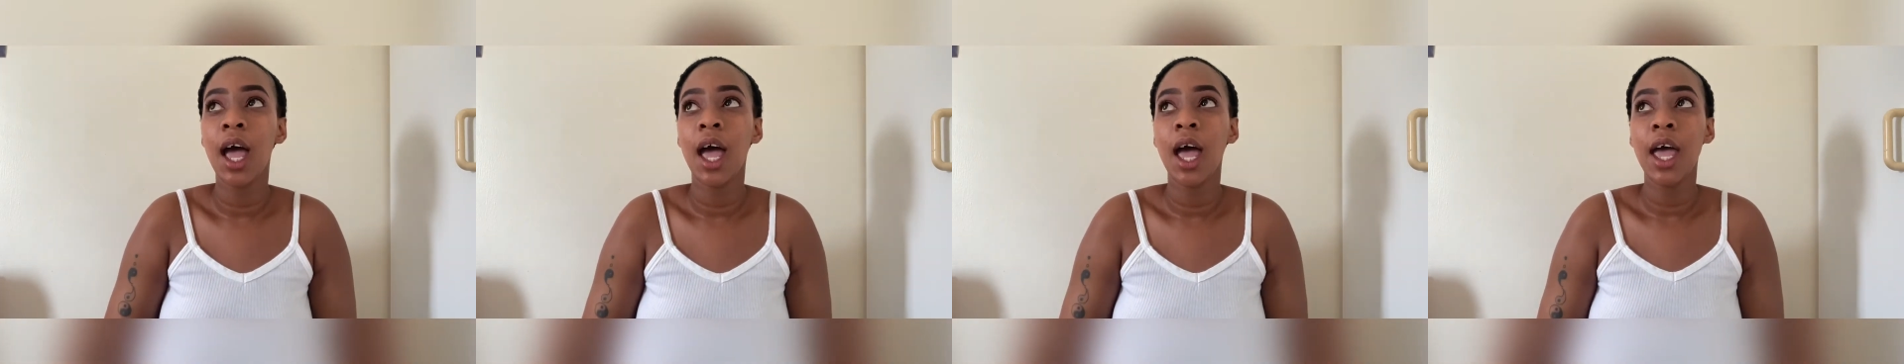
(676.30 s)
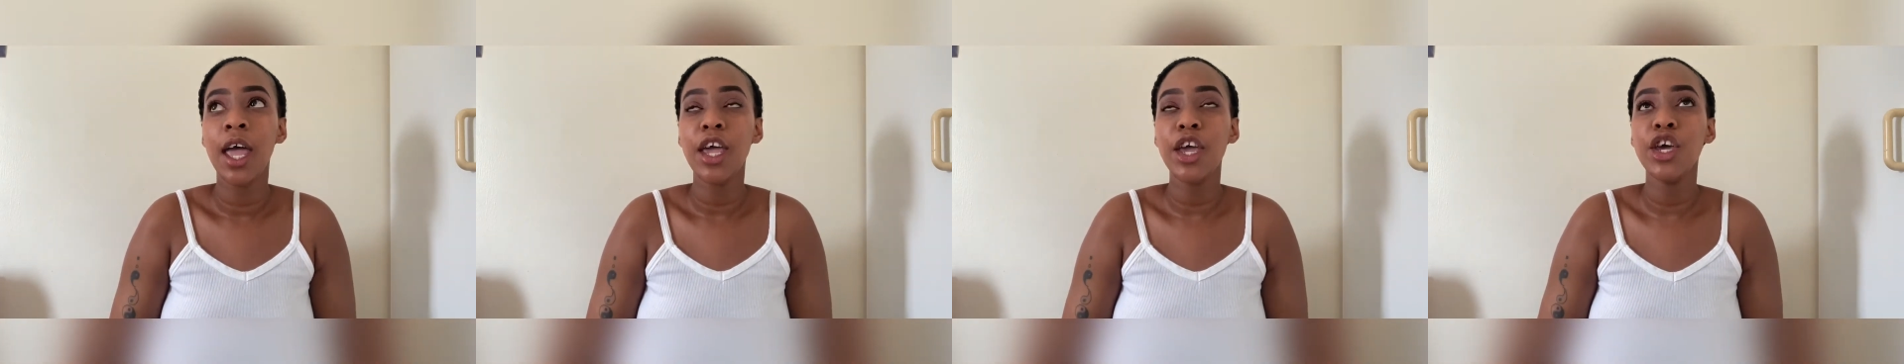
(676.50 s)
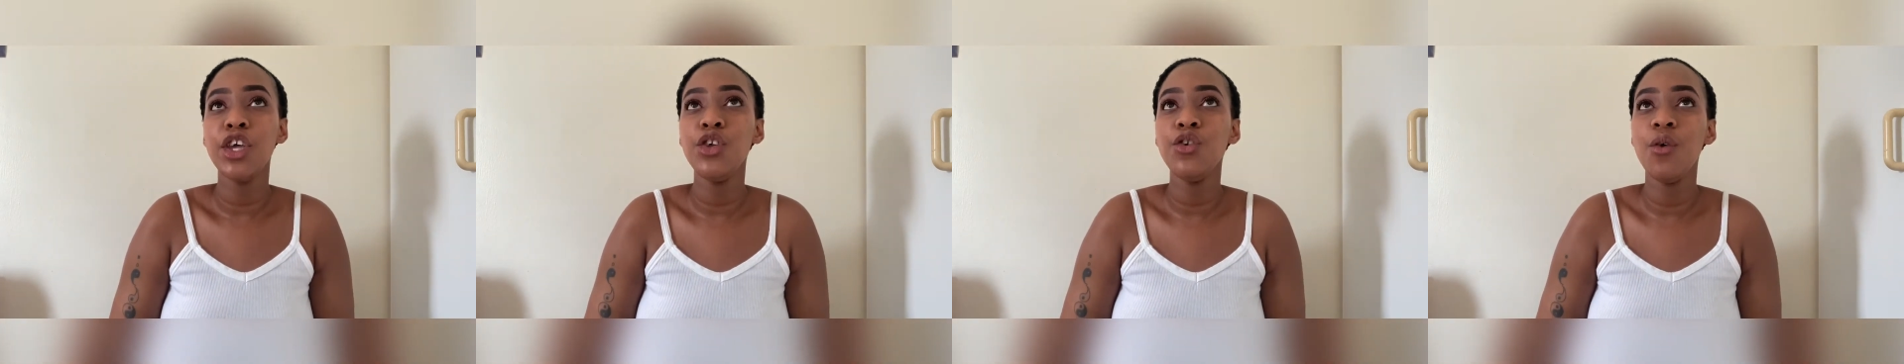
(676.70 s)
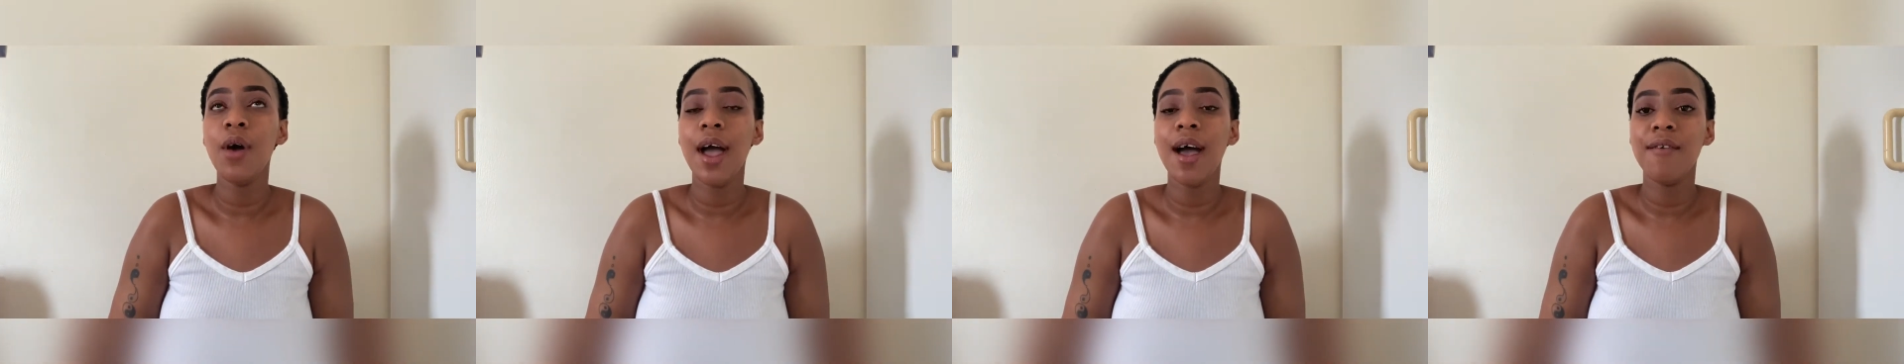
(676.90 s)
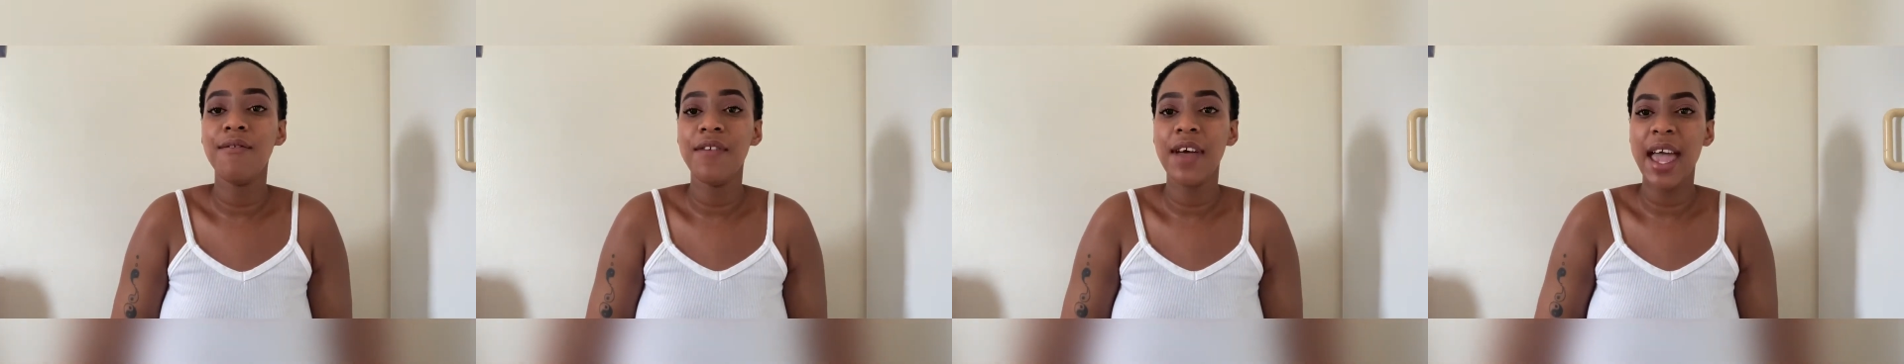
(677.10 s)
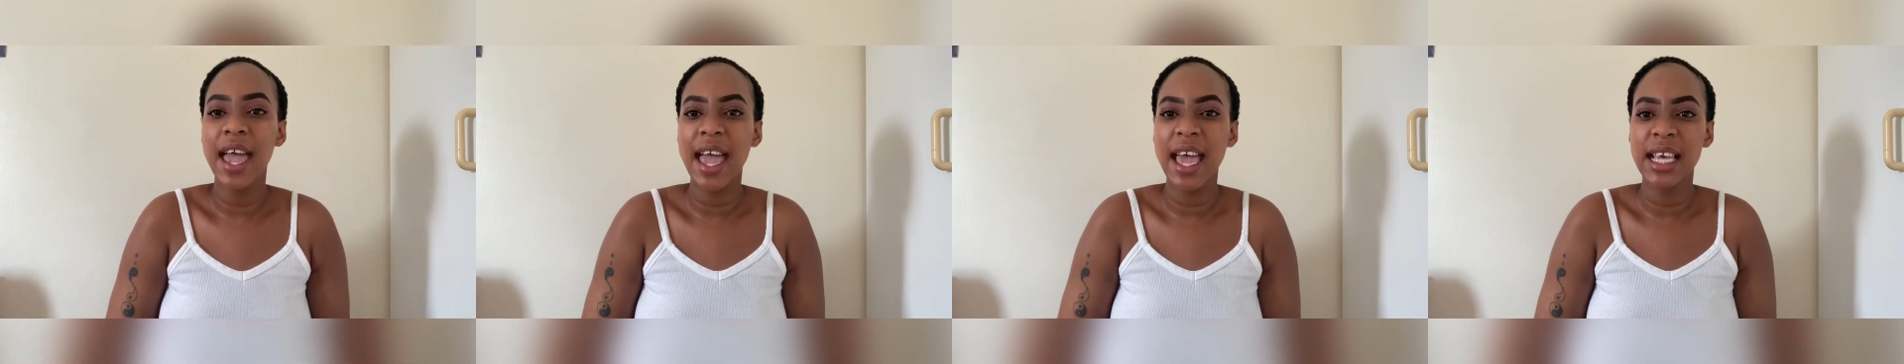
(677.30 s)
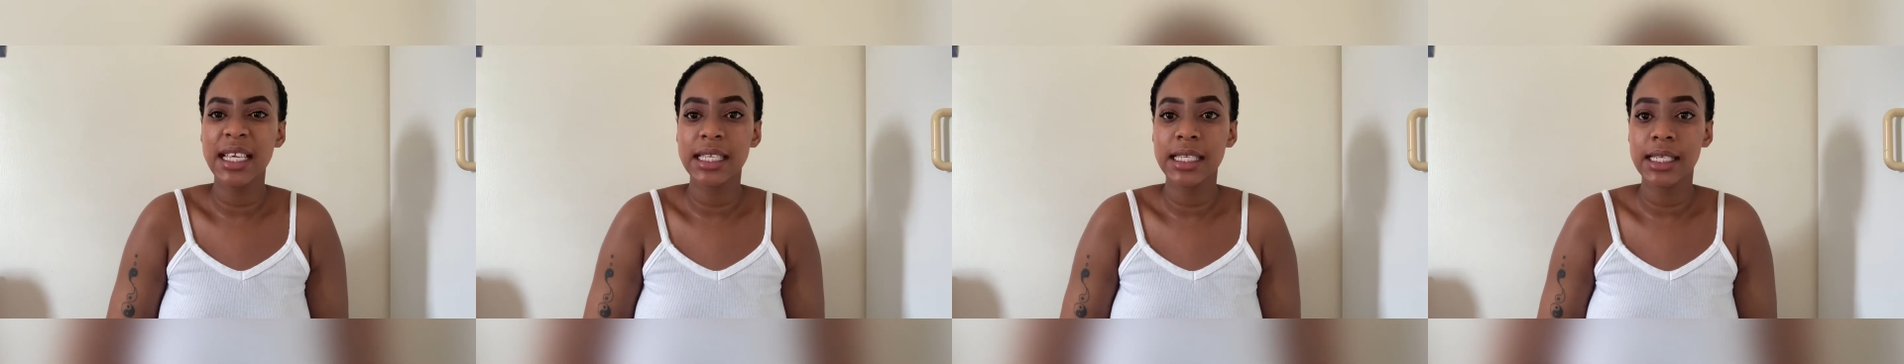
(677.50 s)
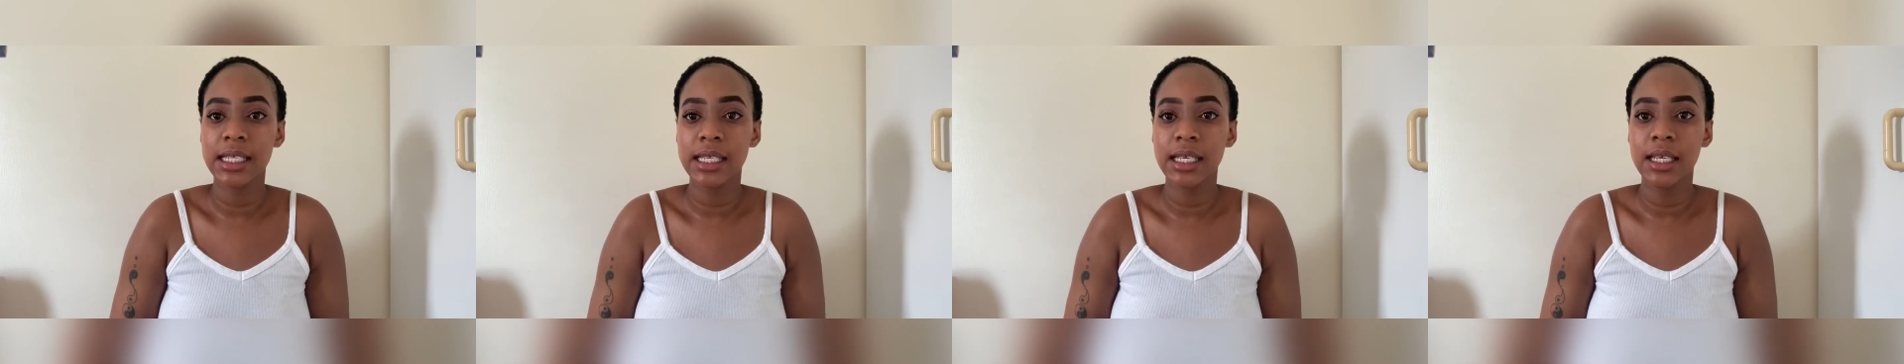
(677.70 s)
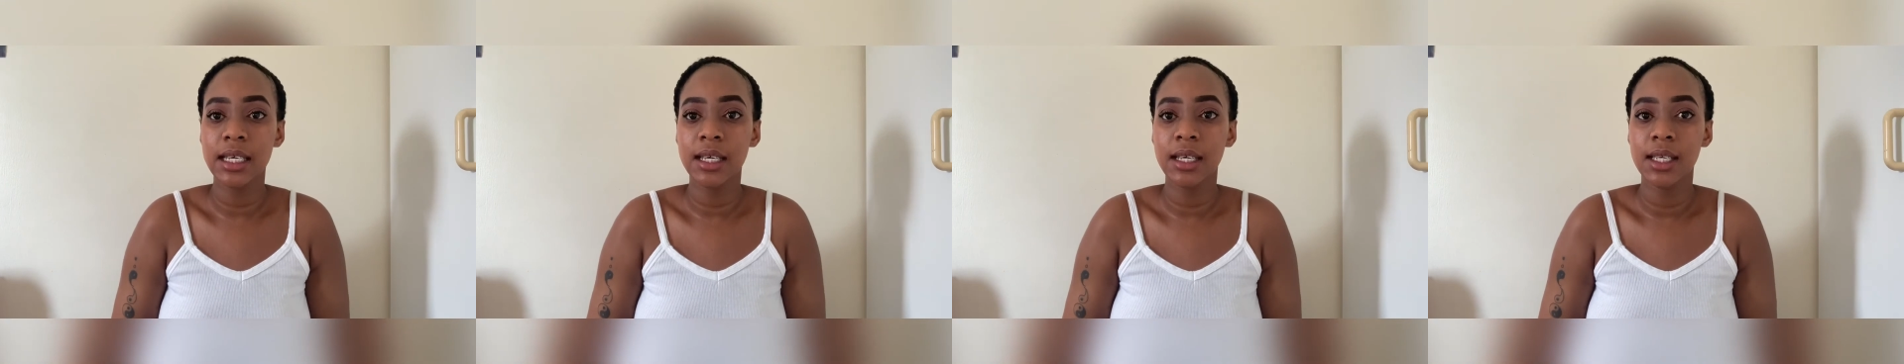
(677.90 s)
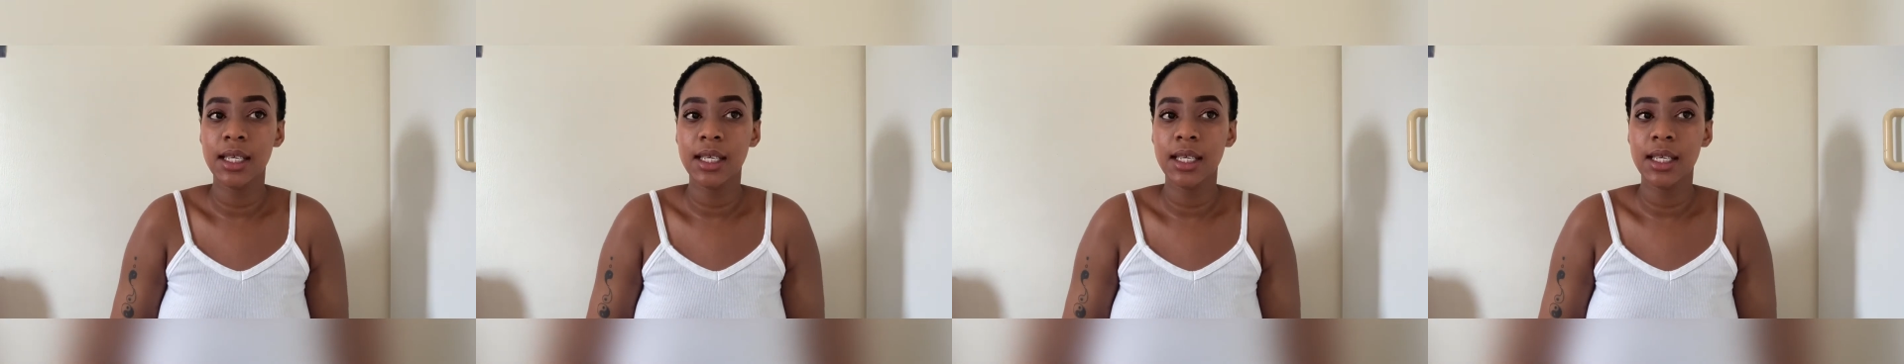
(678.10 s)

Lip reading: EUFS